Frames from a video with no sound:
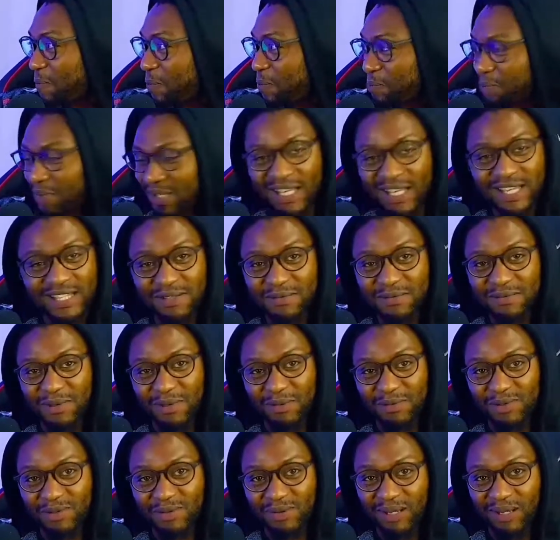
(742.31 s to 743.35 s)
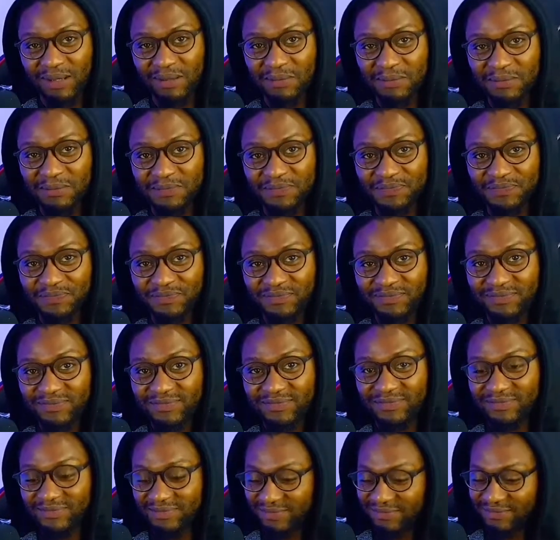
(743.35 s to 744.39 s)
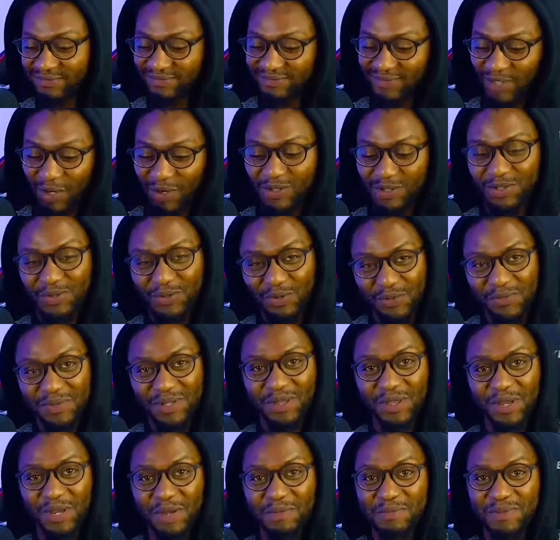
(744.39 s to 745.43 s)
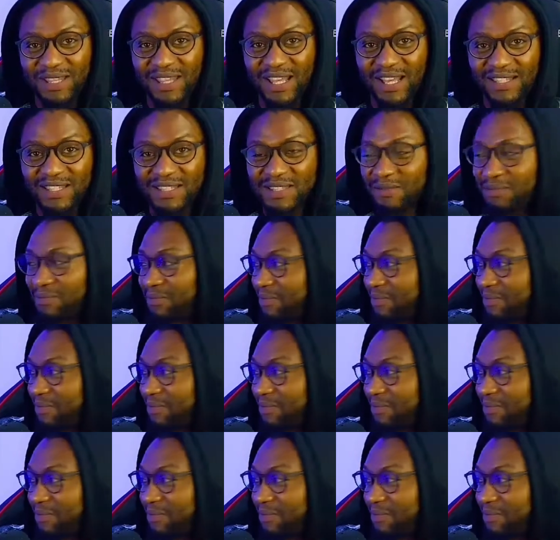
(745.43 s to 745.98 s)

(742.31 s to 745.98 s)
Better team now which one? Until me to the better team.